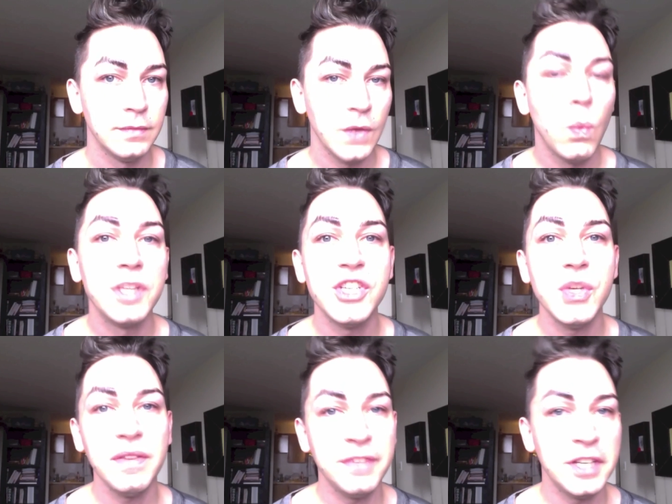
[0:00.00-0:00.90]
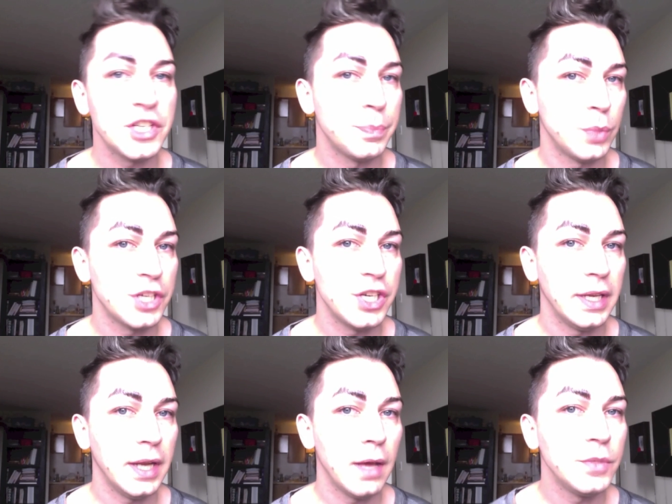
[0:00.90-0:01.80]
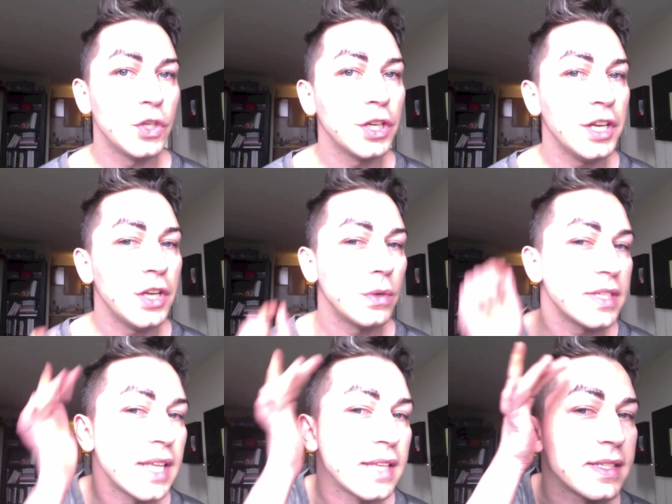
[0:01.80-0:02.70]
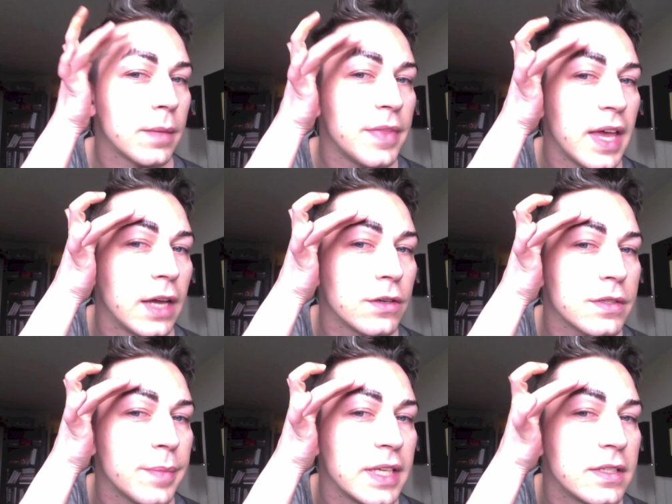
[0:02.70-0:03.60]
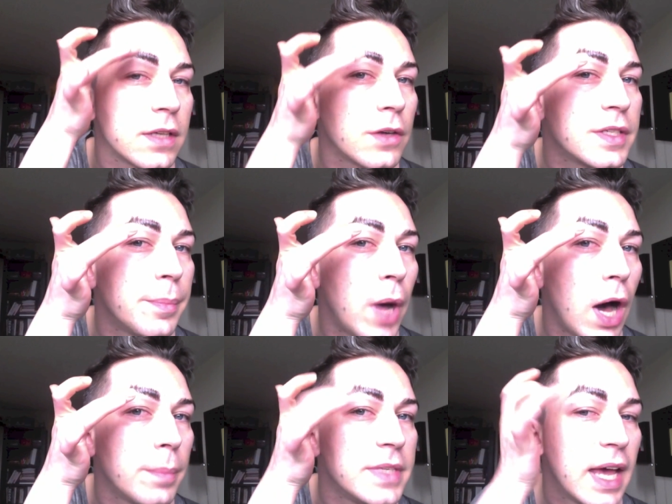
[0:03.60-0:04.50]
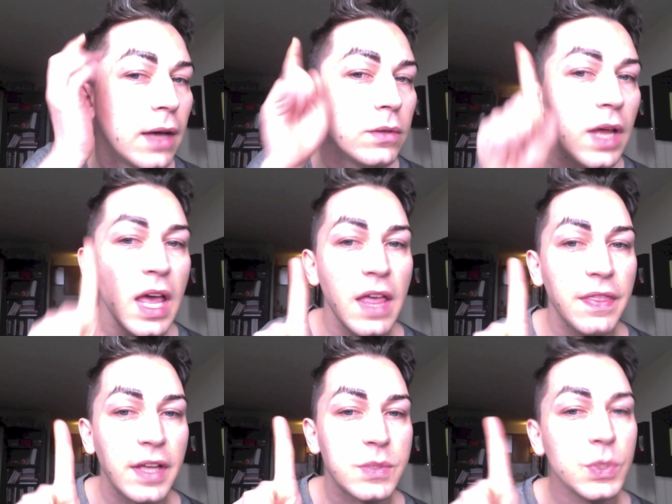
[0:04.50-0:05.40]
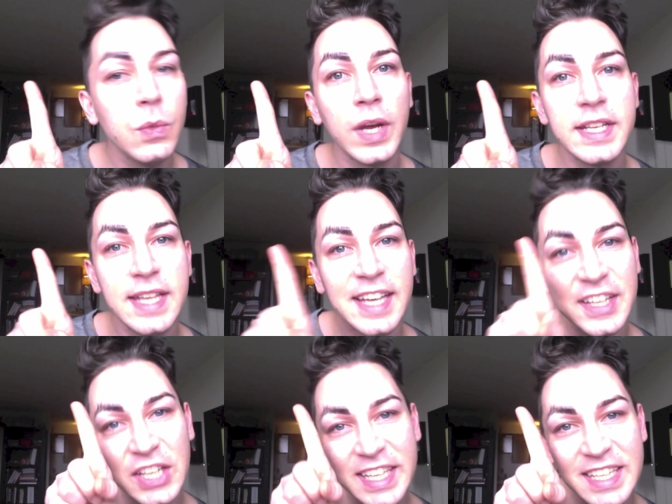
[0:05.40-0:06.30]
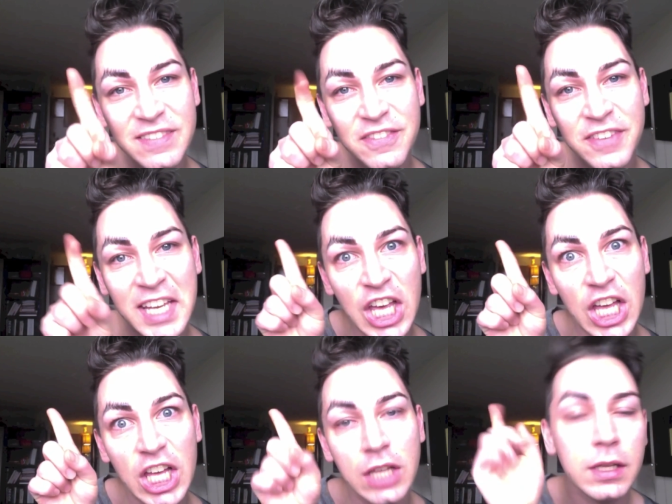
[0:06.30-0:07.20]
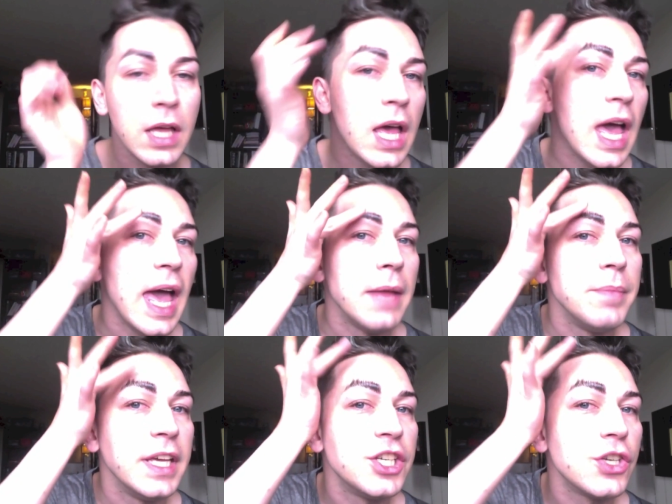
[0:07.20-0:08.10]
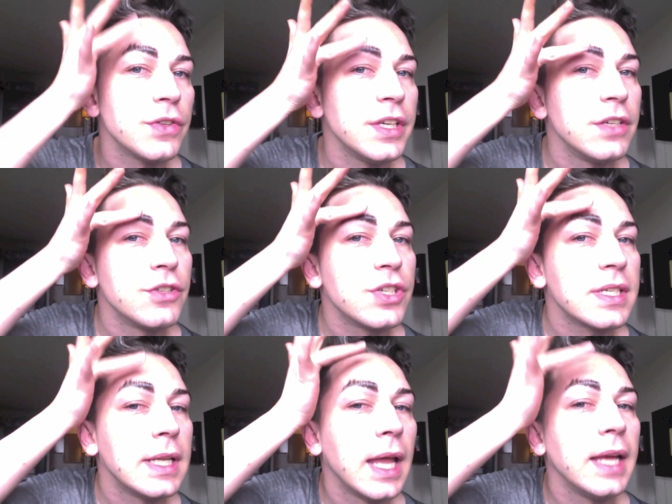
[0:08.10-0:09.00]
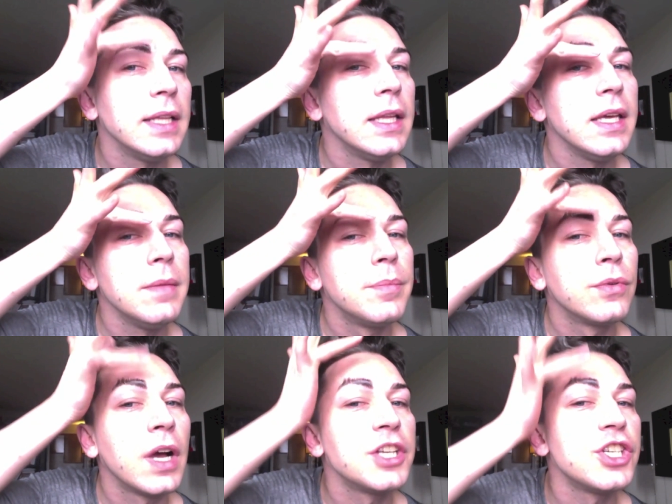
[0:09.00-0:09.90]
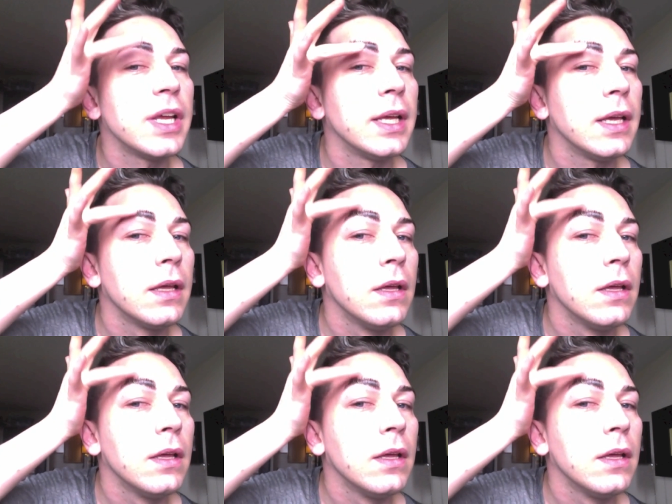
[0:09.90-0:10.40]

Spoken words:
Once you have finished brushing it up, you're going to notice that some of the hairs might start to pop down. That's when you want to take a clean finger and make sure that you're just lightly brushing,